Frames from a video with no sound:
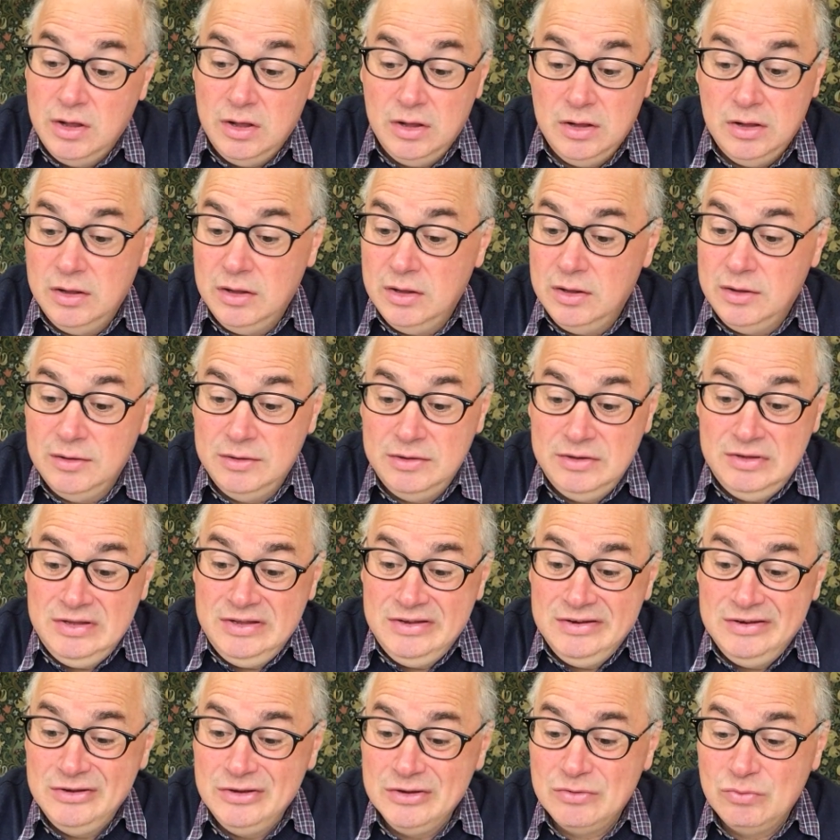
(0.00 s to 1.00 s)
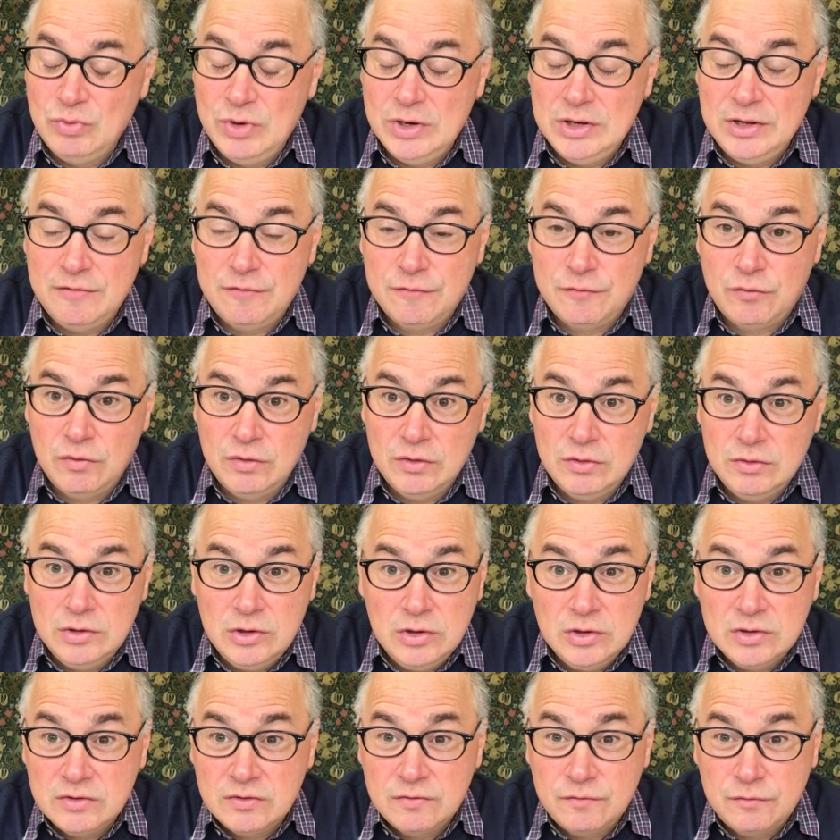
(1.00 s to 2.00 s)
uh, look really fr it
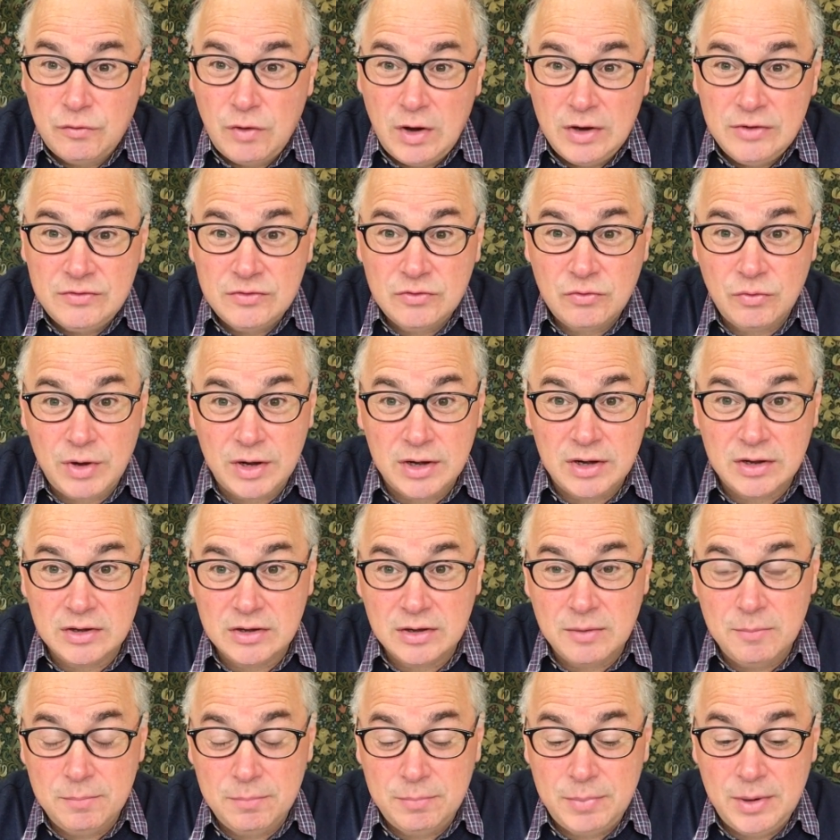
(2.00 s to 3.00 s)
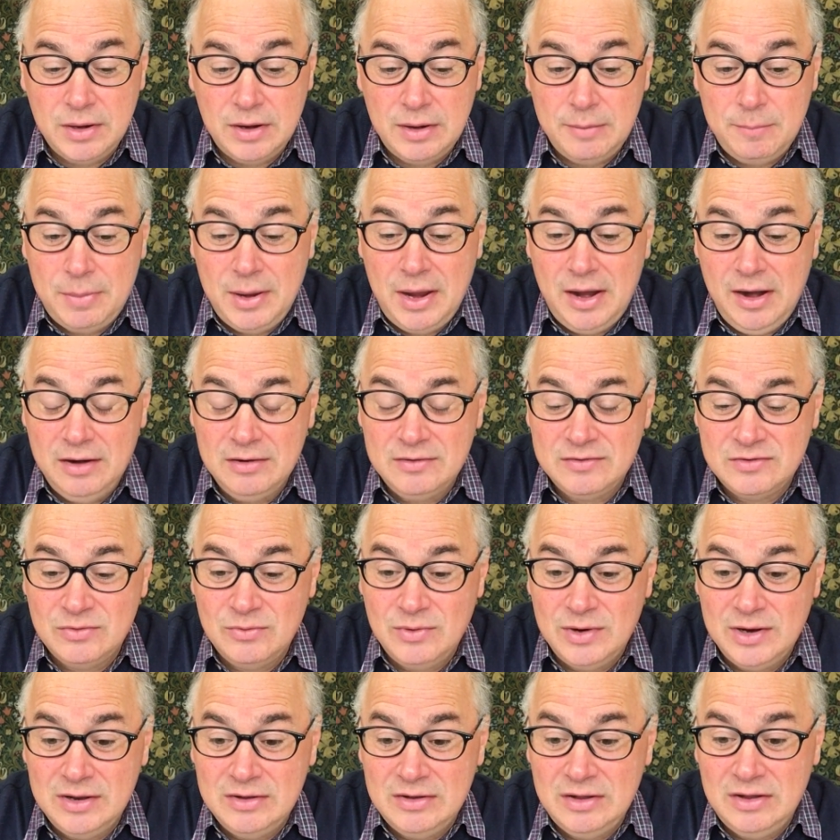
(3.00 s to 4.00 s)
looks frustrating compared, compared
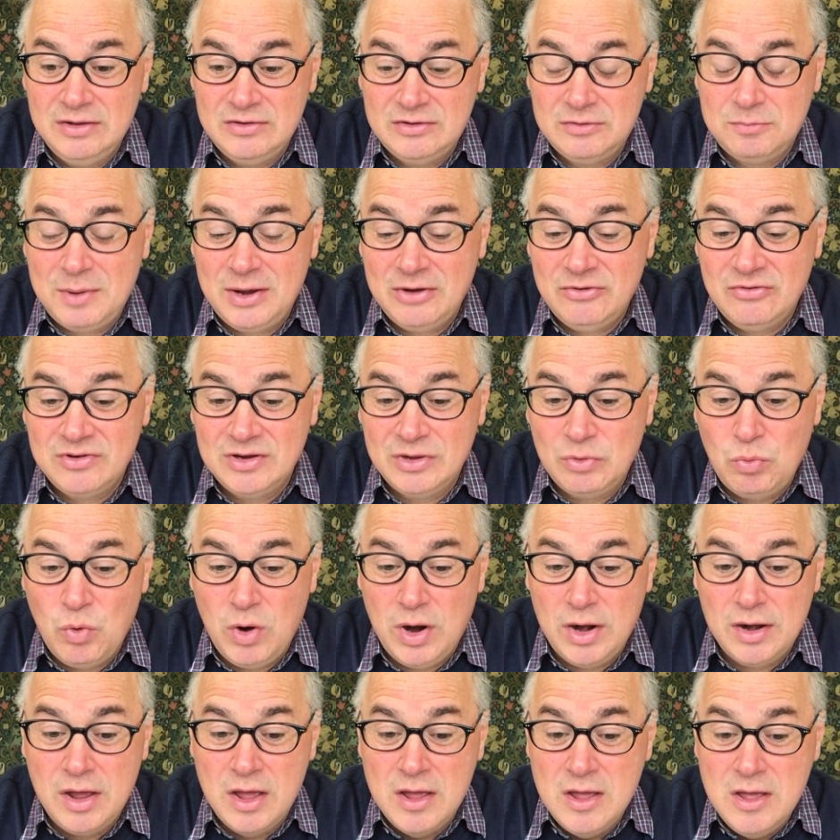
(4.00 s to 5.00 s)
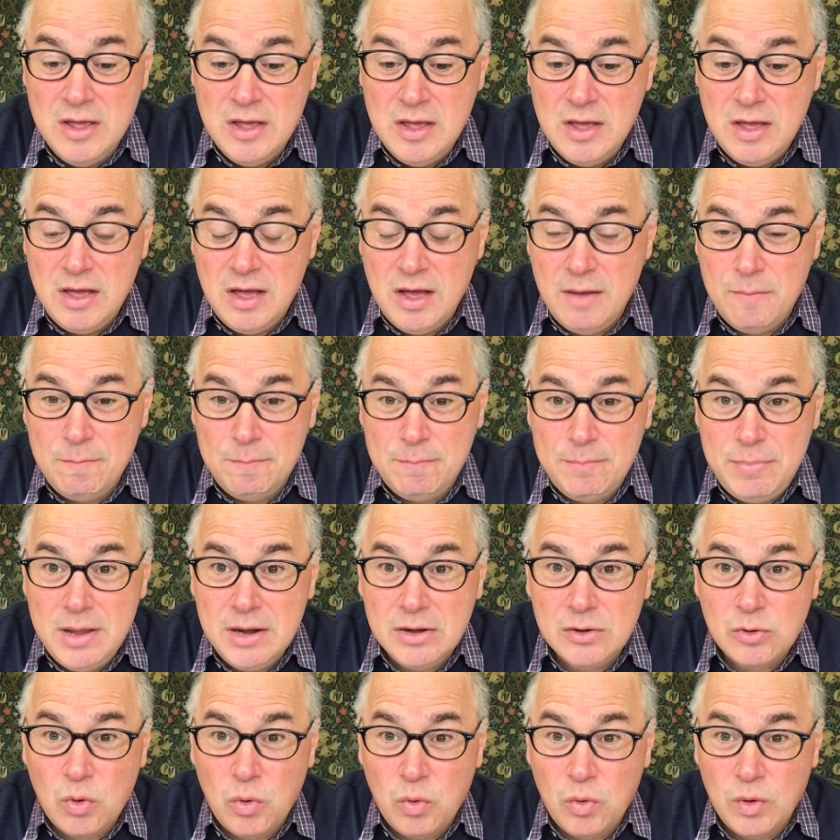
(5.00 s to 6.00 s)
to uh, especially what uh,
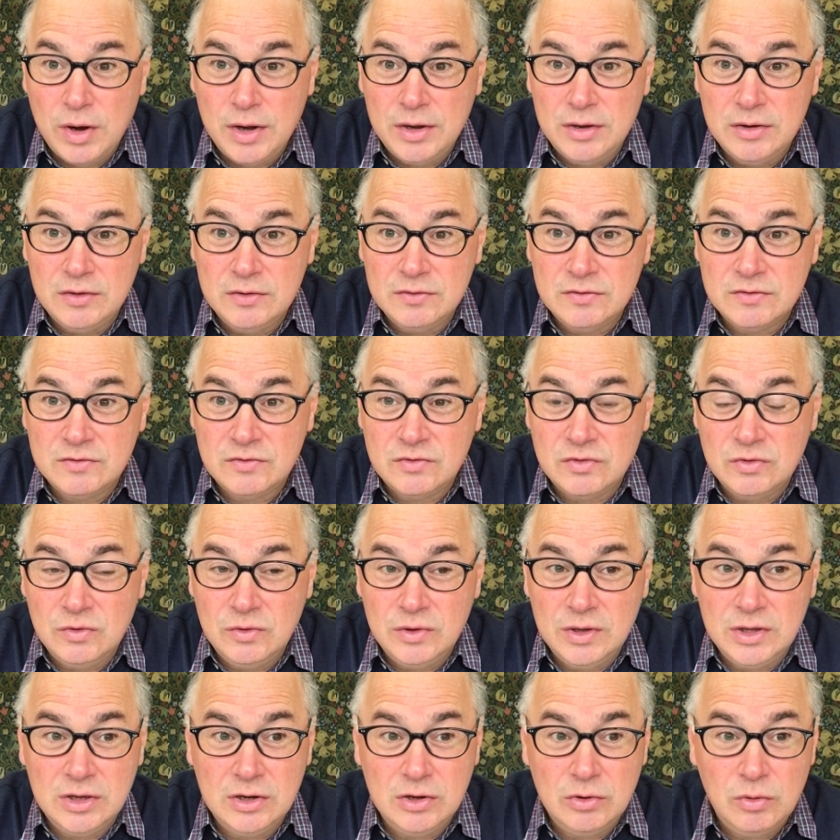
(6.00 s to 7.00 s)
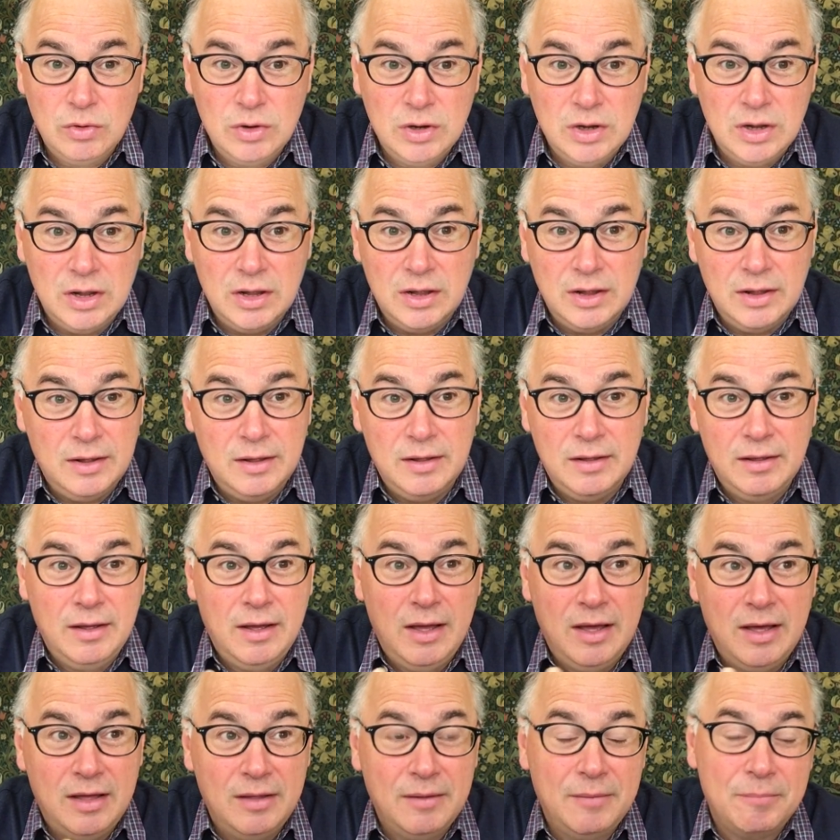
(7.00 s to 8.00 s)
Bitcoin is doing. You know, uh,
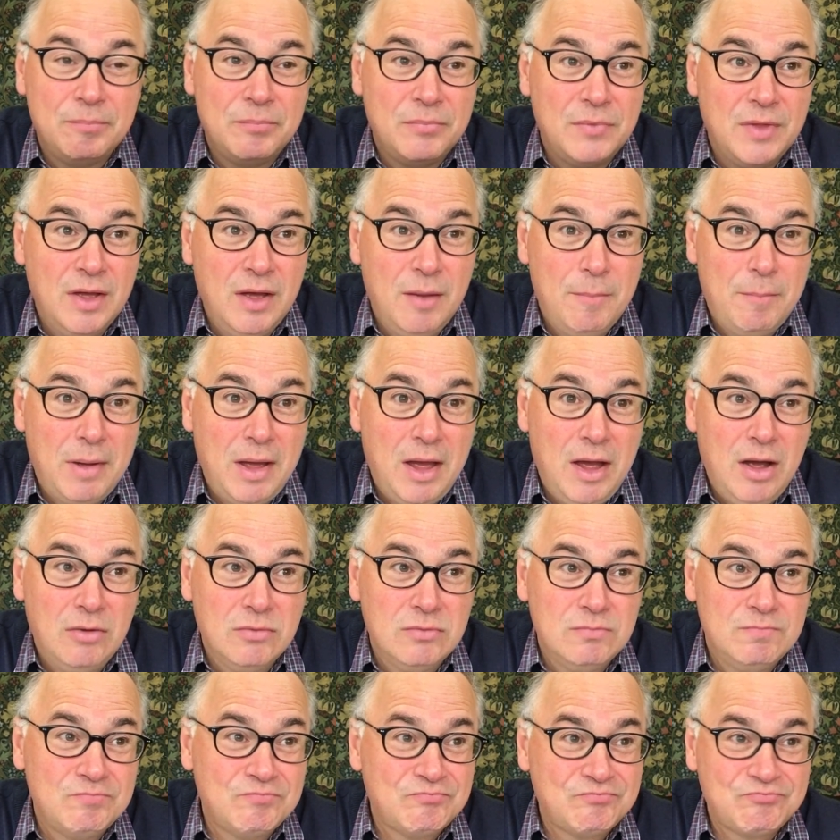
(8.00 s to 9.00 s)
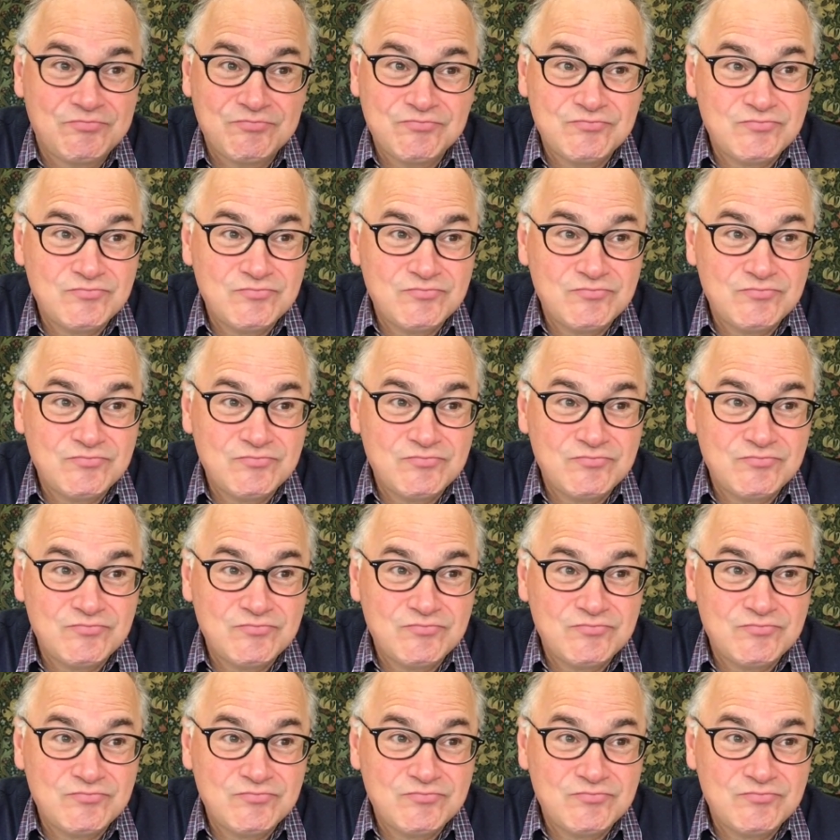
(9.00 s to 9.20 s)
about,